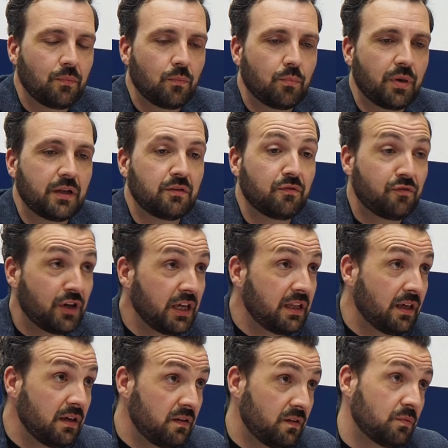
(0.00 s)
but
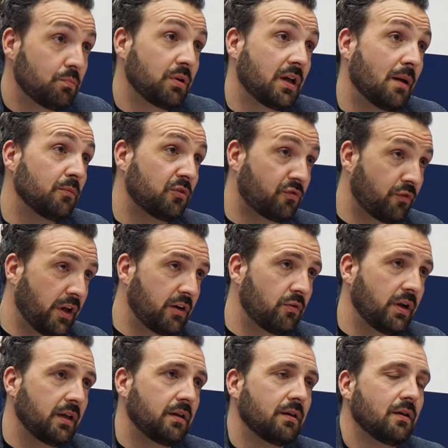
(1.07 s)
Friedrich becomes
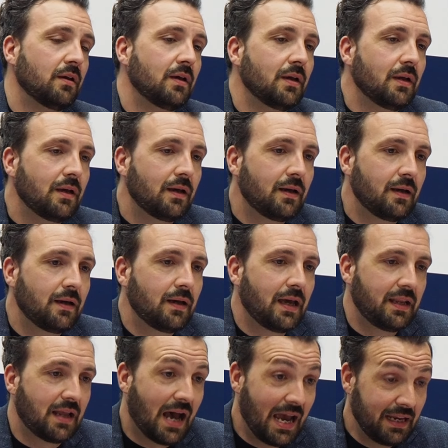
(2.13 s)
Frederick,
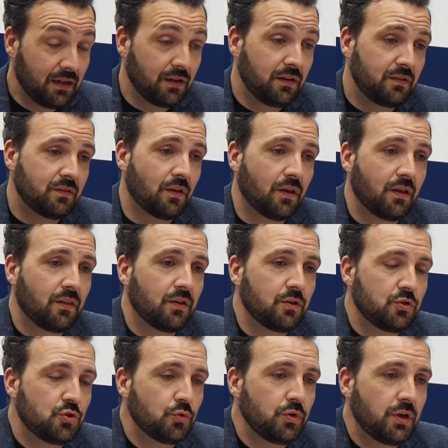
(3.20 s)
and Heinrich, the
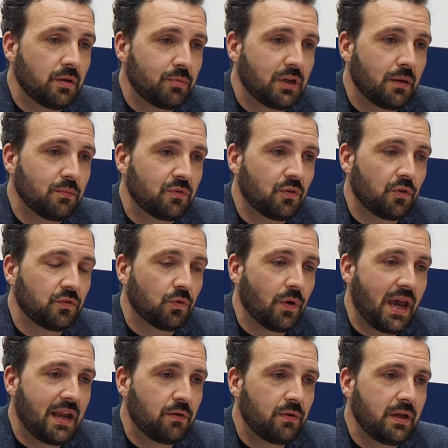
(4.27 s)
junior, becomes also
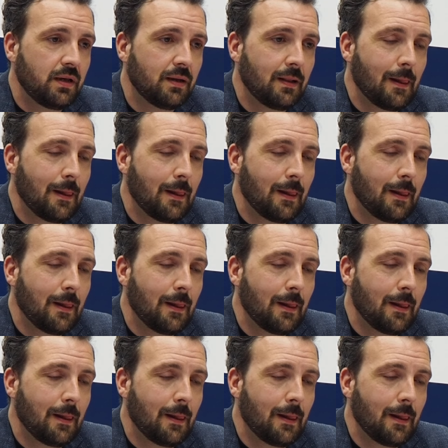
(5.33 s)
Henry.